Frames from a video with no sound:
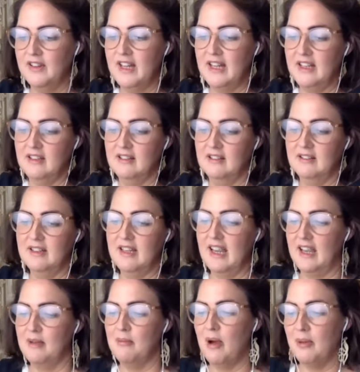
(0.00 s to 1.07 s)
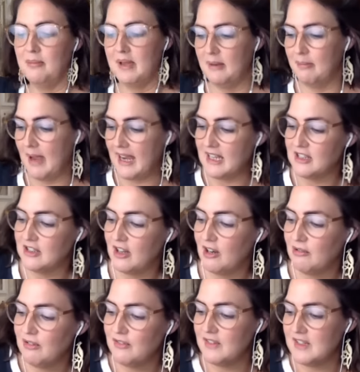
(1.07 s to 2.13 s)
And then, yeah, it might be a page that
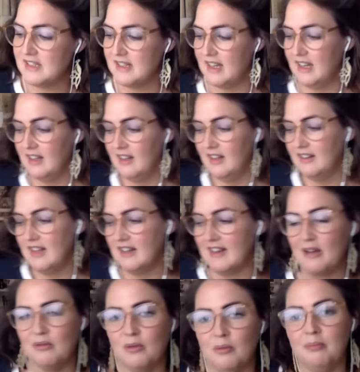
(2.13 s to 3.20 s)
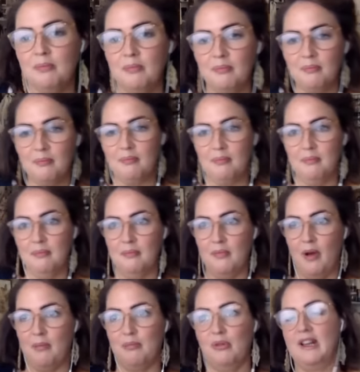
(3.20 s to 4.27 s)
I revisit, and then that will
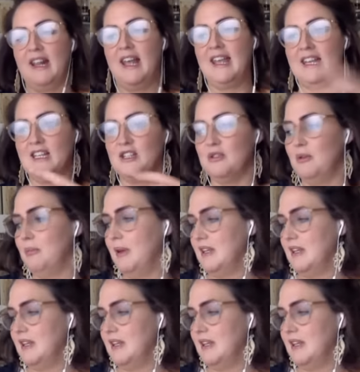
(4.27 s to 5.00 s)
I'll bring that into